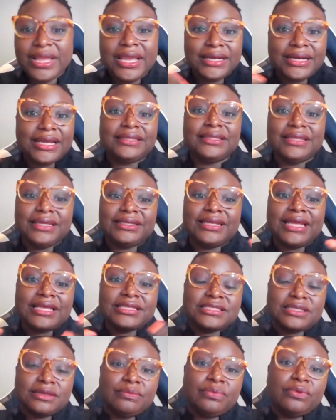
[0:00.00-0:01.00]
And I think
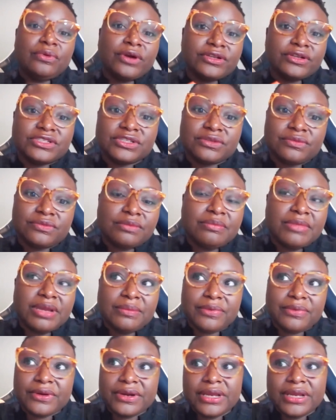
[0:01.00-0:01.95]
that's important to remember